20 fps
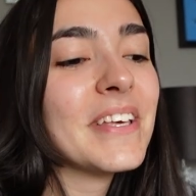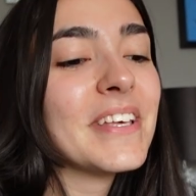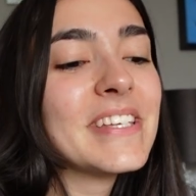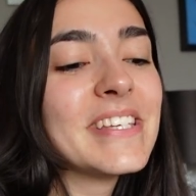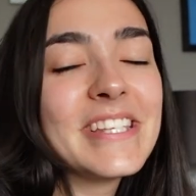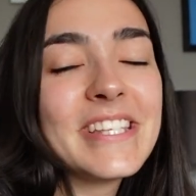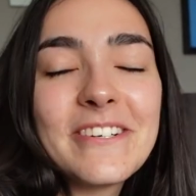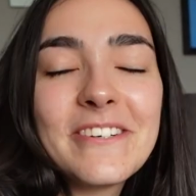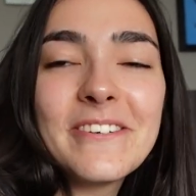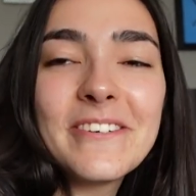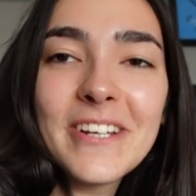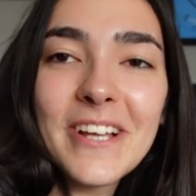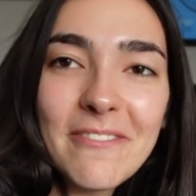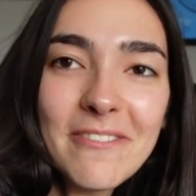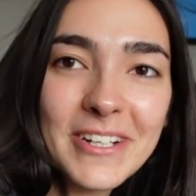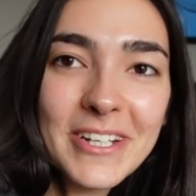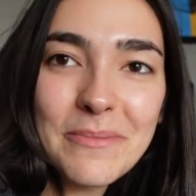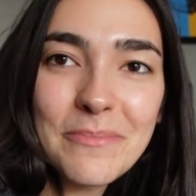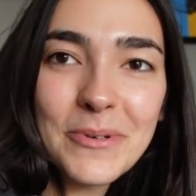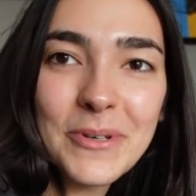Still
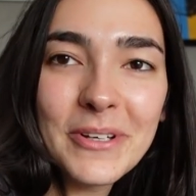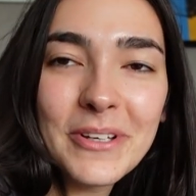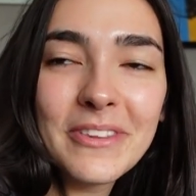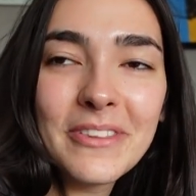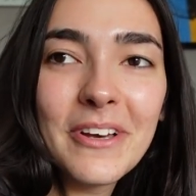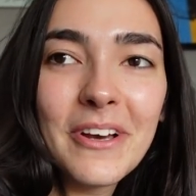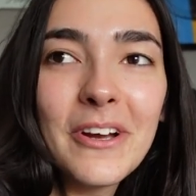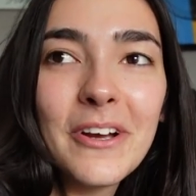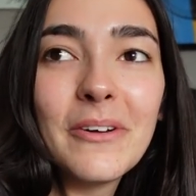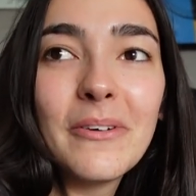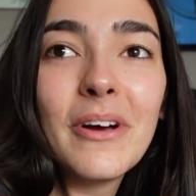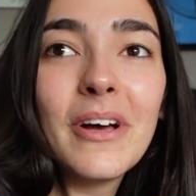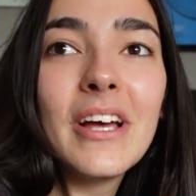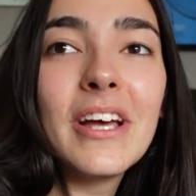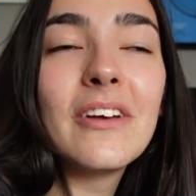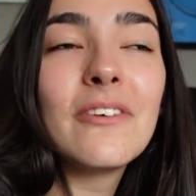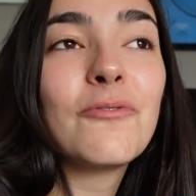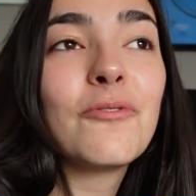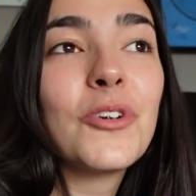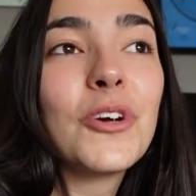loving the book though,
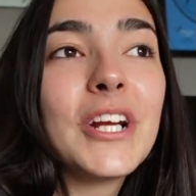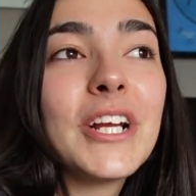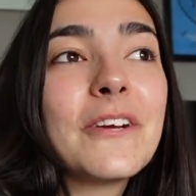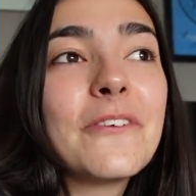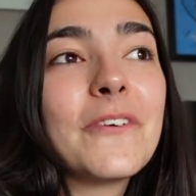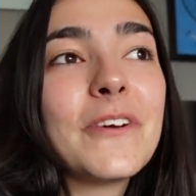really,